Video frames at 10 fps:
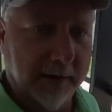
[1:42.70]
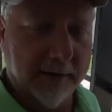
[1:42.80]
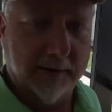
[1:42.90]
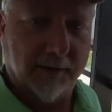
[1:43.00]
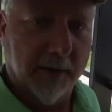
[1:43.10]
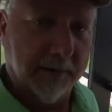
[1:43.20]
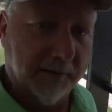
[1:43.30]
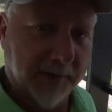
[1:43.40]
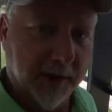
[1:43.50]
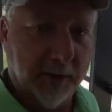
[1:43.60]
is
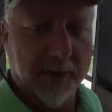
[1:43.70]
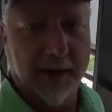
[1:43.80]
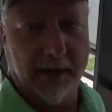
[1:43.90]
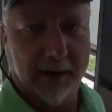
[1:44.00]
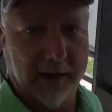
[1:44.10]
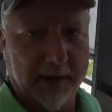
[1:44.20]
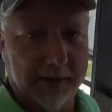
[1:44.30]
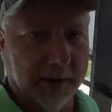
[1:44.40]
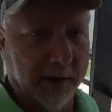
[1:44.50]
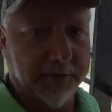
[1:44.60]
from German heritage.
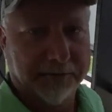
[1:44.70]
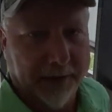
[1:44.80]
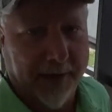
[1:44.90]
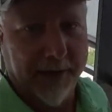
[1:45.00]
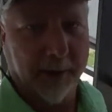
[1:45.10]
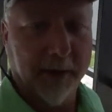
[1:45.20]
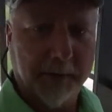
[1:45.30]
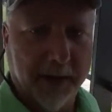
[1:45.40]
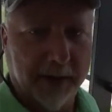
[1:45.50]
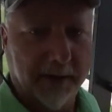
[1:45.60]
So, hey,
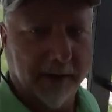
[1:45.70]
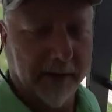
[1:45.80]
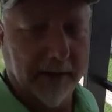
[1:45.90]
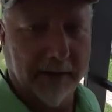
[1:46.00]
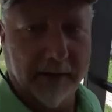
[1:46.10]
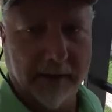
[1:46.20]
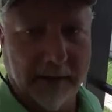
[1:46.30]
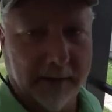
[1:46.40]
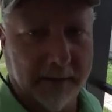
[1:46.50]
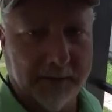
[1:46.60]
what better, uh,
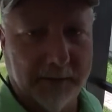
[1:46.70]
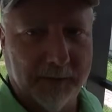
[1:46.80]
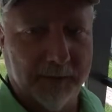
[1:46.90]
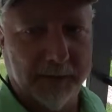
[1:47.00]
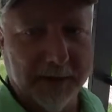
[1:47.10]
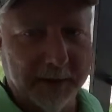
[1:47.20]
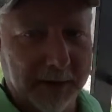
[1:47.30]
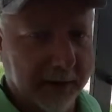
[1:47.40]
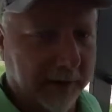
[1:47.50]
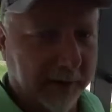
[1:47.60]
you know,
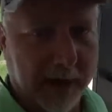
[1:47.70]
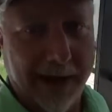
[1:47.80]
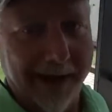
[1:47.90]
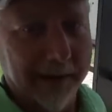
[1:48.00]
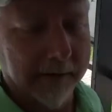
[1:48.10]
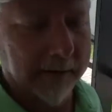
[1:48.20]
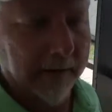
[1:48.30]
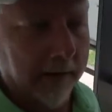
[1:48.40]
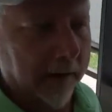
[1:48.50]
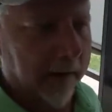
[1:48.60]
recipe to try?
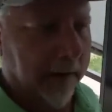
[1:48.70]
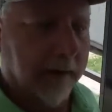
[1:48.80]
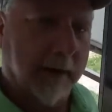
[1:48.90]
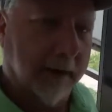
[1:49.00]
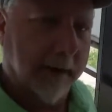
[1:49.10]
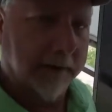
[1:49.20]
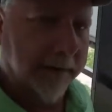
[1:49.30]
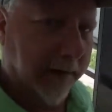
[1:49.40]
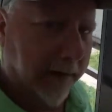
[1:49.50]
Uh, you know,